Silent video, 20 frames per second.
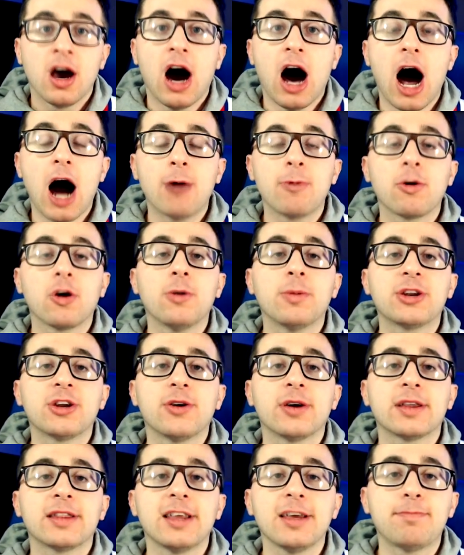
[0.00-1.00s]
We will be
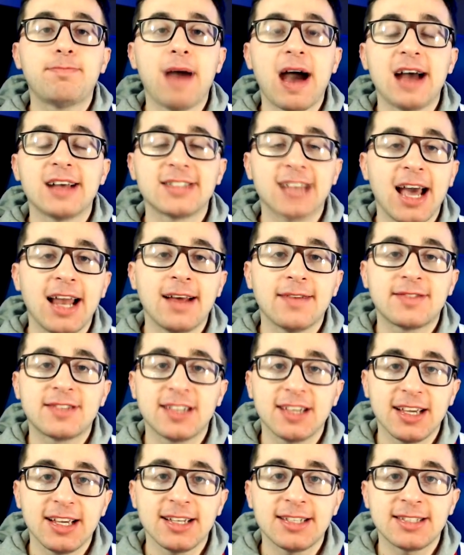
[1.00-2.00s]
doing the best
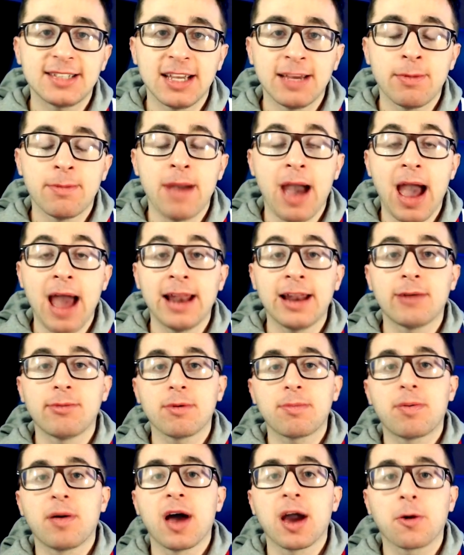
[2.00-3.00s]
NFC East team in Madden. I'll be
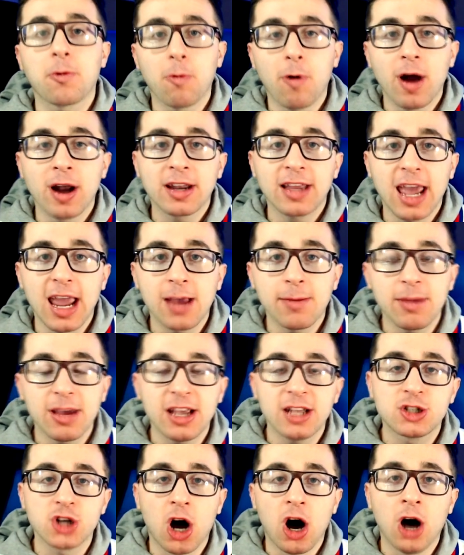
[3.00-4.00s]
playing one game
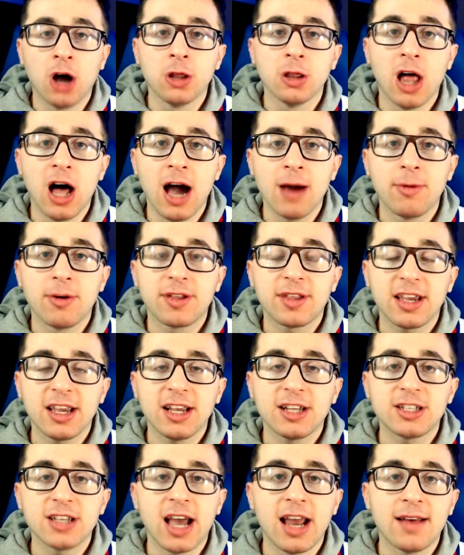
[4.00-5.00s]
each online with
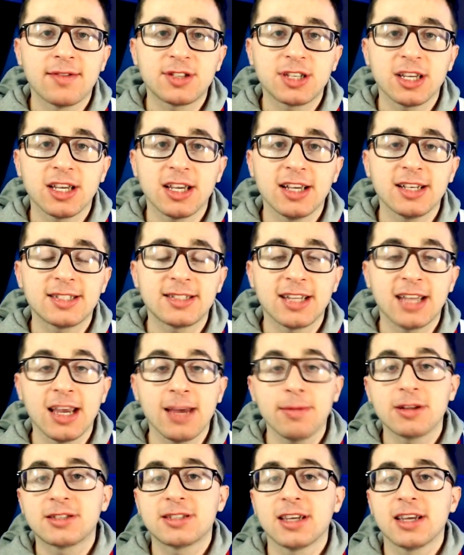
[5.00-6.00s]
each NFC East
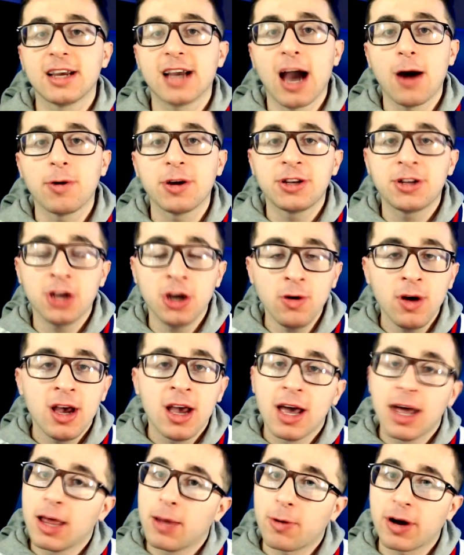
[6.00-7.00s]
team and seeing how we do,
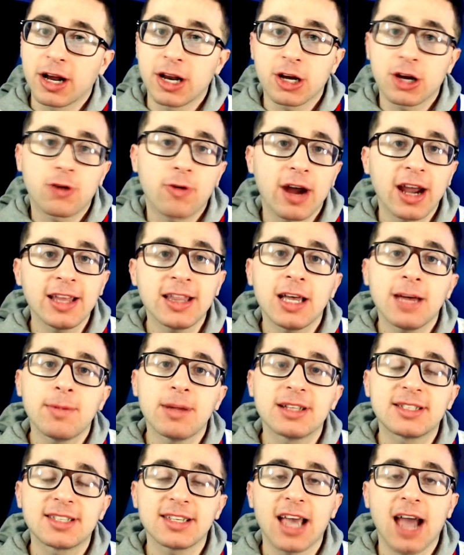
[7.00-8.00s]
and we're going to grade them
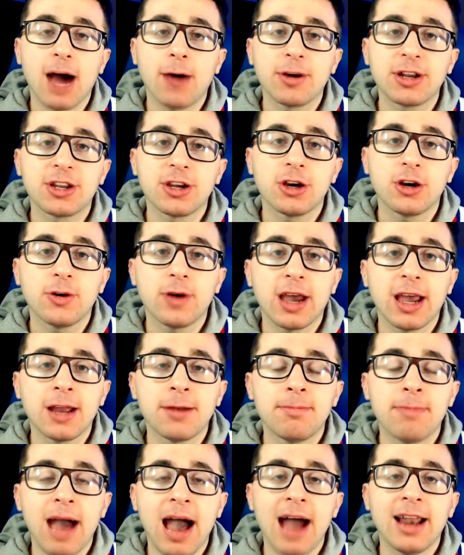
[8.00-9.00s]
and see how we do
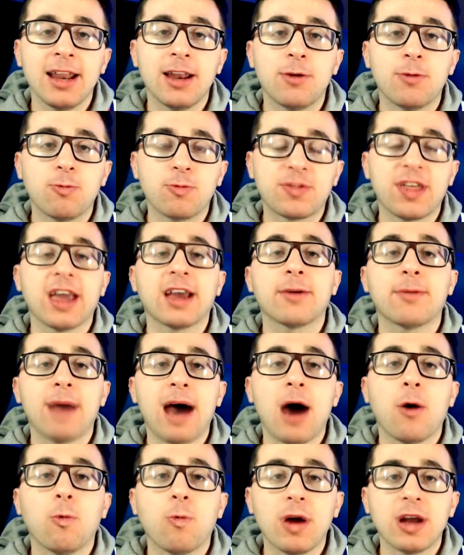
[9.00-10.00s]
in Madden and think
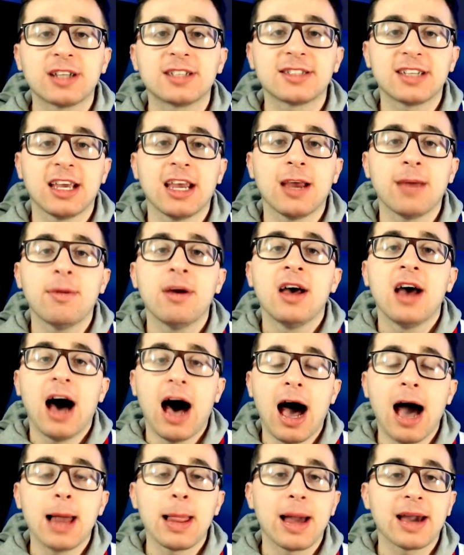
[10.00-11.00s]
about which team
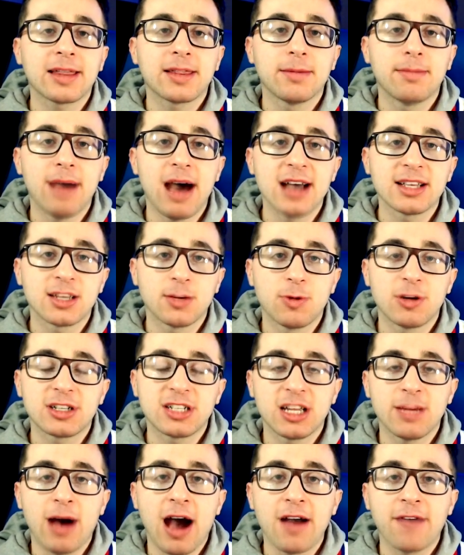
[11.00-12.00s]
I like the best and which
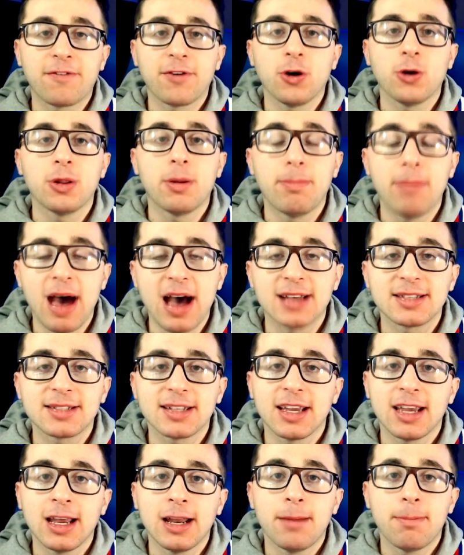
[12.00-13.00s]
team I feel the best
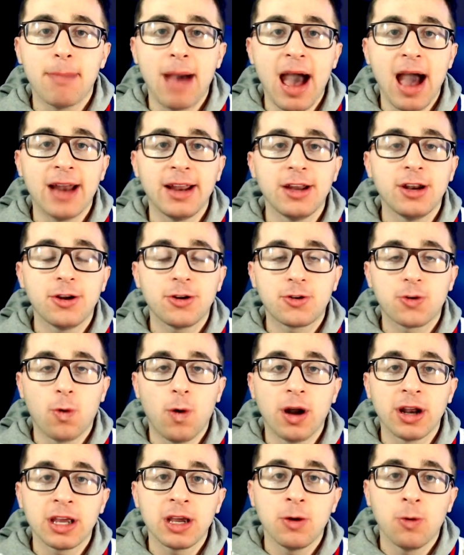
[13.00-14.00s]
in Madden
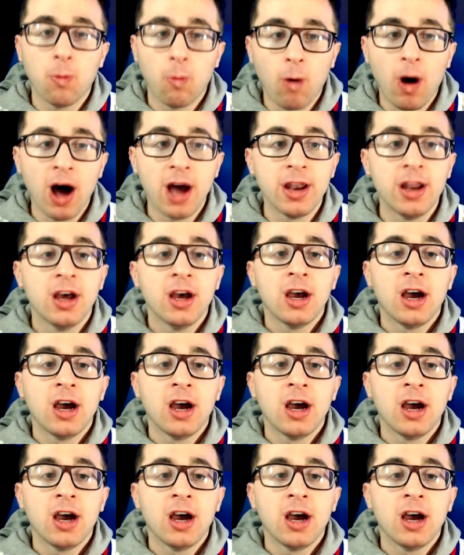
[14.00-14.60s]
21.